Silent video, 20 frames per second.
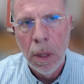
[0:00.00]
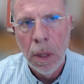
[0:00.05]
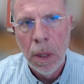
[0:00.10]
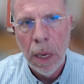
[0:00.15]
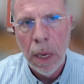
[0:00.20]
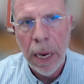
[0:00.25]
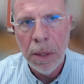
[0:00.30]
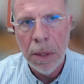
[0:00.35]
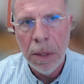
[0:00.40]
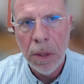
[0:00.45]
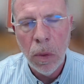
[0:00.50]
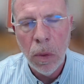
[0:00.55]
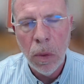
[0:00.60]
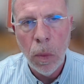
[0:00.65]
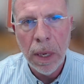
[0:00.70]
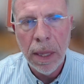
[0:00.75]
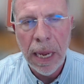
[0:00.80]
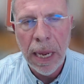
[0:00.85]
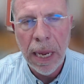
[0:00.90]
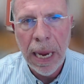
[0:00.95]
as to
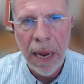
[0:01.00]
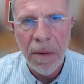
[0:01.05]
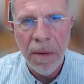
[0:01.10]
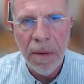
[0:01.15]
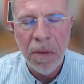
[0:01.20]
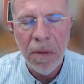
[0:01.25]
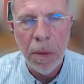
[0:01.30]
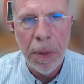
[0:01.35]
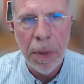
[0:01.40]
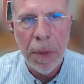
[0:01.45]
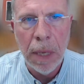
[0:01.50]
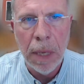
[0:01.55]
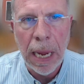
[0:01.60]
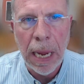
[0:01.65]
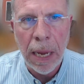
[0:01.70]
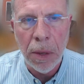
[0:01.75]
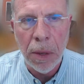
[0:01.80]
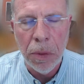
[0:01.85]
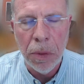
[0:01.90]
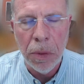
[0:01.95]
what they have to build
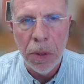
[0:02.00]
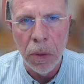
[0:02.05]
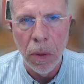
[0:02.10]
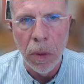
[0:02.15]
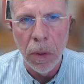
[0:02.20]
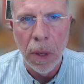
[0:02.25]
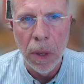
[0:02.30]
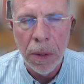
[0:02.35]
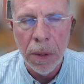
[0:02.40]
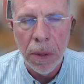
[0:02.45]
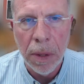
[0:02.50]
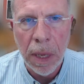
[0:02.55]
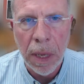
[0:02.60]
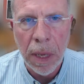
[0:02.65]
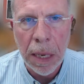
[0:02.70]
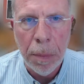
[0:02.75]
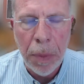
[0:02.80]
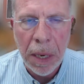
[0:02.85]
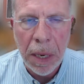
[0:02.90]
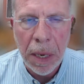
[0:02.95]
out to under
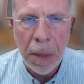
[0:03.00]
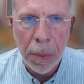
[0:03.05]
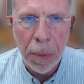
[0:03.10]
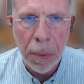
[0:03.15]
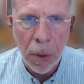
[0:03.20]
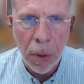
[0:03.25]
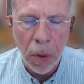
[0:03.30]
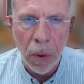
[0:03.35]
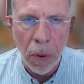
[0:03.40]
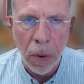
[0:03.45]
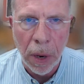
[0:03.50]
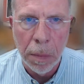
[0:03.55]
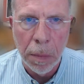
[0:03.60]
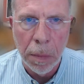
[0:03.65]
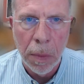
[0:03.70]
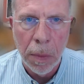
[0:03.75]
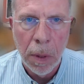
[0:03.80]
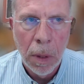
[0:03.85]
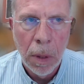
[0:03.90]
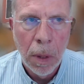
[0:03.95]
that program.
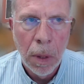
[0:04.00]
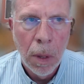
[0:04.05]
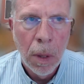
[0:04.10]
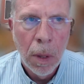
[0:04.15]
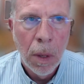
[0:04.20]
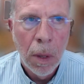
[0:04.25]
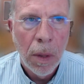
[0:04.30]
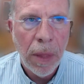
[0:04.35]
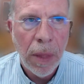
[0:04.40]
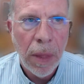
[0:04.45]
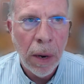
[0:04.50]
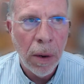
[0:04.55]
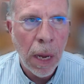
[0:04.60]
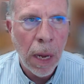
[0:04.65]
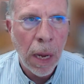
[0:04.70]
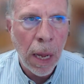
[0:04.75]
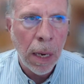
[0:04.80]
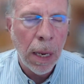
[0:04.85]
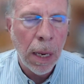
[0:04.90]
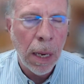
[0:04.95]
They are
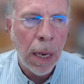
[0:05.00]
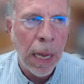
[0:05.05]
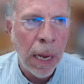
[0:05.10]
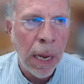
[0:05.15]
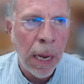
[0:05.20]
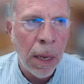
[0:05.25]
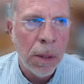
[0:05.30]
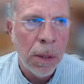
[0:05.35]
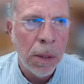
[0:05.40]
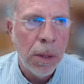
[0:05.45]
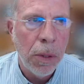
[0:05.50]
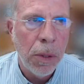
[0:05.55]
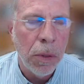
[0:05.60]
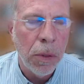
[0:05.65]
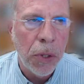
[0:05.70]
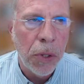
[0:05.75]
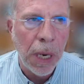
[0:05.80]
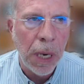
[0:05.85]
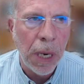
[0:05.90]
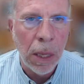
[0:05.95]
not allowed
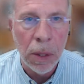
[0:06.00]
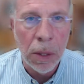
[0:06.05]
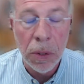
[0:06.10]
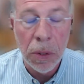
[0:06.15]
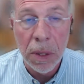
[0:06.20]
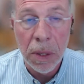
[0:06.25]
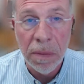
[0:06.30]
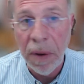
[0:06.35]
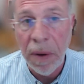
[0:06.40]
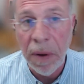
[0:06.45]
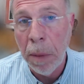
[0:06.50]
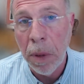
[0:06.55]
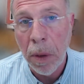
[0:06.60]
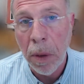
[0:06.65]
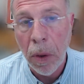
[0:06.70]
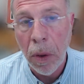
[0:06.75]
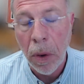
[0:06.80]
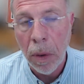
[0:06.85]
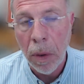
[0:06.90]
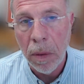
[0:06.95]
to challenge the
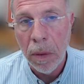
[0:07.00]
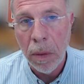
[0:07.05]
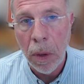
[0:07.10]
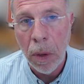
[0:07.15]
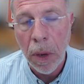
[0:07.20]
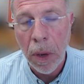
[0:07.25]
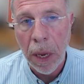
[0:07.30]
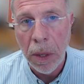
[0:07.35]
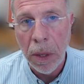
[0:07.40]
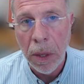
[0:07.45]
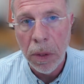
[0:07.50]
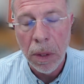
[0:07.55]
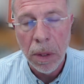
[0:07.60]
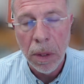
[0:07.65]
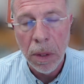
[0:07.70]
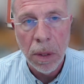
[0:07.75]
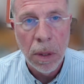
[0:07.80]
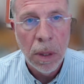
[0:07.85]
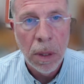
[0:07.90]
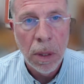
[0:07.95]
fabric
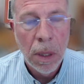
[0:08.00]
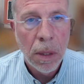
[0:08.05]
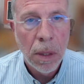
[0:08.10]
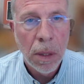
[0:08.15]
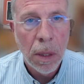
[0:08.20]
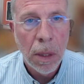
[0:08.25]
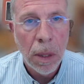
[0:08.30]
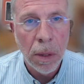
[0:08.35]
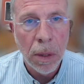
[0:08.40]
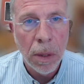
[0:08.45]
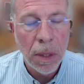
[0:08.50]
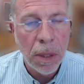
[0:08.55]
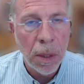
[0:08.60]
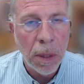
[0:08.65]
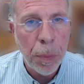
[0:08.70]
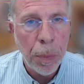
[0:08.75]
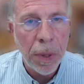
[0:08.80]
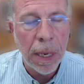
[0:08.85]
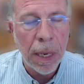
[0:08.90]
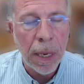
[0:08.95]
locations. They're
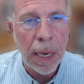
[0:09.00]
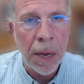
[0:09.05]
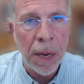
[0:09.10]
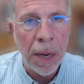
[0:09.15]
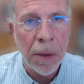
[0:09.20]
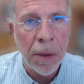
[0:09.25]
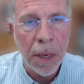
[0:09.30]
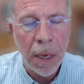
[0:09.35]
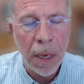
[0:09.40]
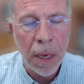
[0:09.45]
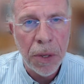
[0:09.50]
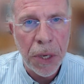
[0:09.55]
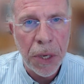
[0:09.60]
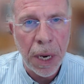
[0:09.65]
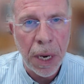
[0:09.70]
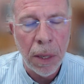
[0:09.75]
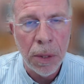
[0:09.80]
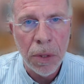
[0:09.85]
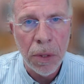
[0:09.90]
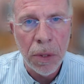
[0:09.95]
simply allowed to
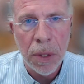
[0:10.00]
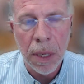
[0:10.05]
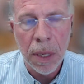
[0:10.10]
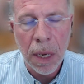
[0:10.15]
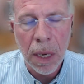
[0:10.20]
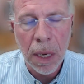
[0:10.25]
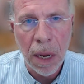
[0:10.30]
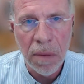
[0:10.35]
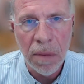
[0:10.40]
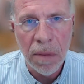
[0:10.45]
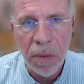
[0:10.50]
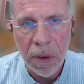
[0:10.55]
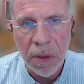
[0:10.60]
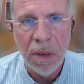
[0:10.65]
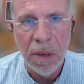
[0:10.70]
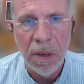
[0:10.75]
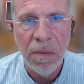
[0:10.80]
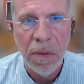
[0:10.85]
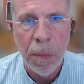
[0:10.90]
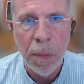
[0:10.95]
challenge the
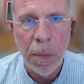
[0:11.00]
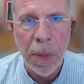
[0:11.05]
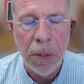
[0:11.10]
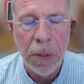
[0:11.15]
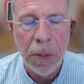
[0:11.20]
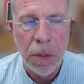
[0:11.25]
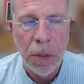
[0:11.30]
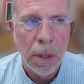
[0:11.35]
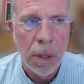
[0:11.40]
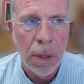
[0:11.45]
coverage information.